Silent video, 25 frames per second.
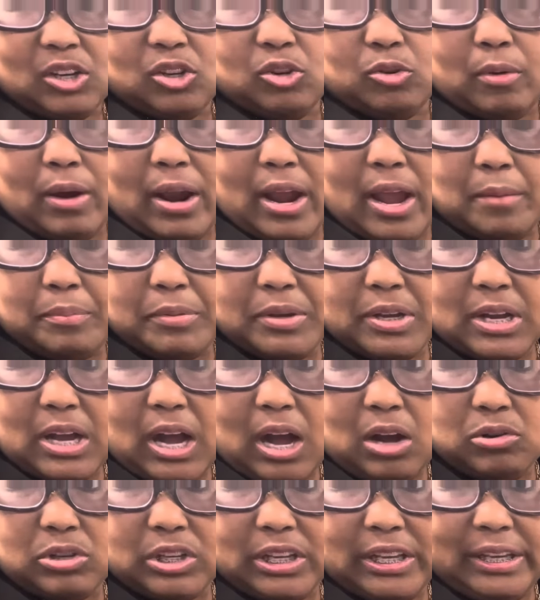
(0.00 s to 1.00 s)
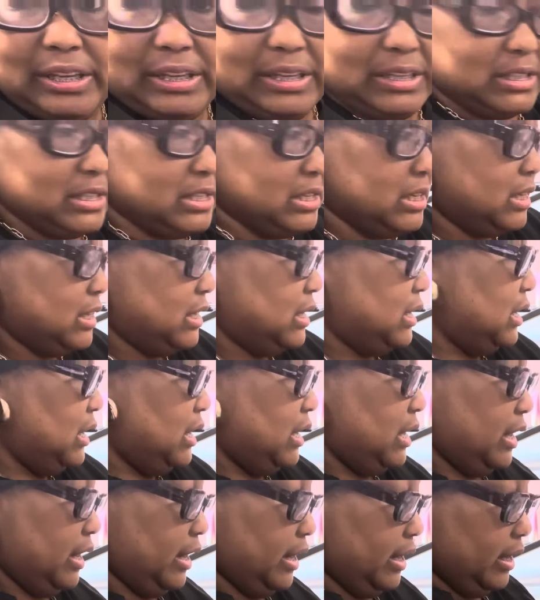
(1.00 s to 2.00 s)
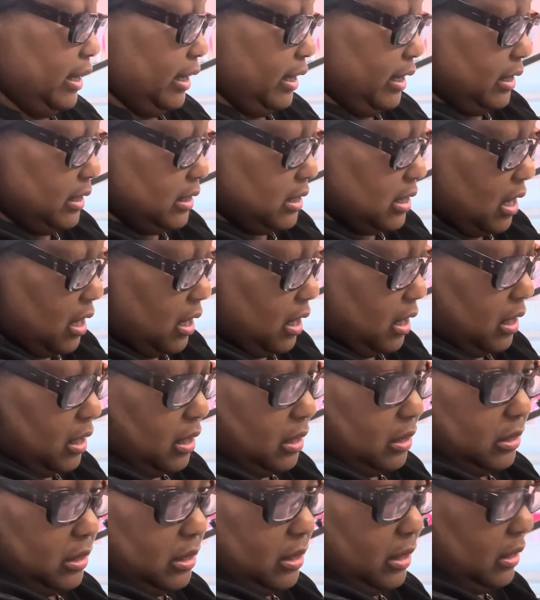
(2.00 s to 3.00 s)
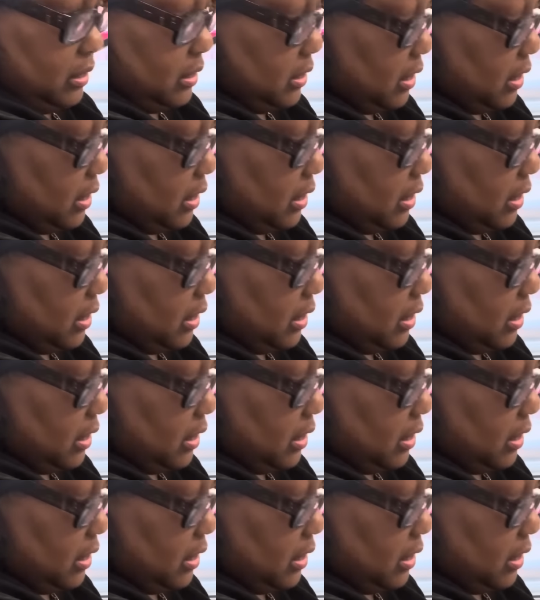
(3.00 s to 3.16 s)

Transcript: Grab and go kit. And uh, get it